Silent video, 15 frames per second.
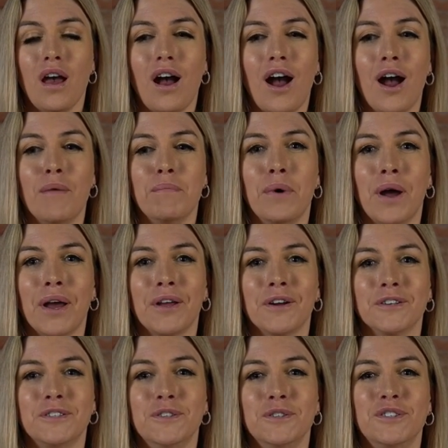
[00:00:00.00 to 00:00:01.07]
um, but
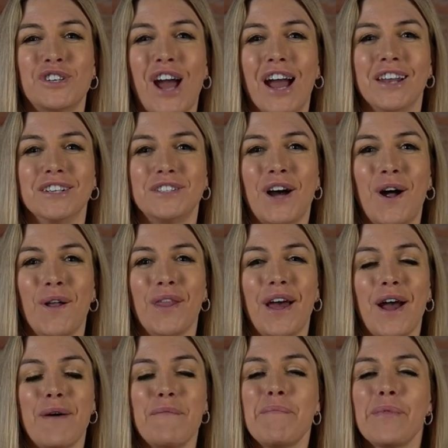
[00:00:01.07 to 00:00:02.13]
you're too shy to tell
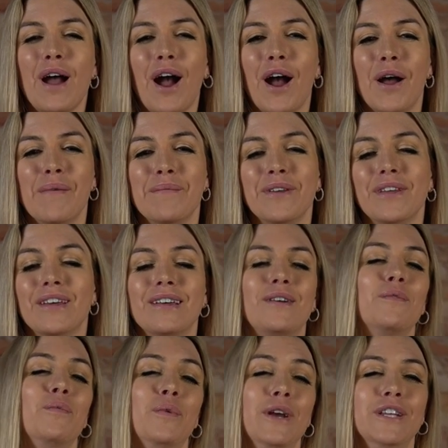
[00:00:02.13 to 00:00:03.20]
them, um,
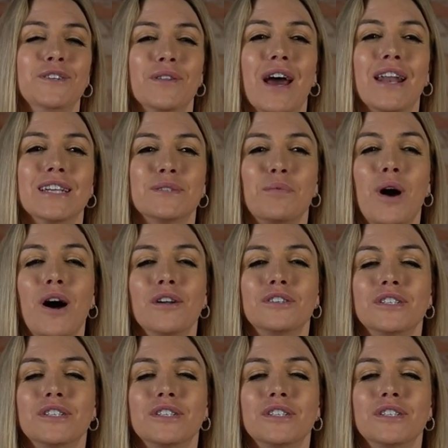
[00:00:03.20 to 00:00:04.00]
we do that as well.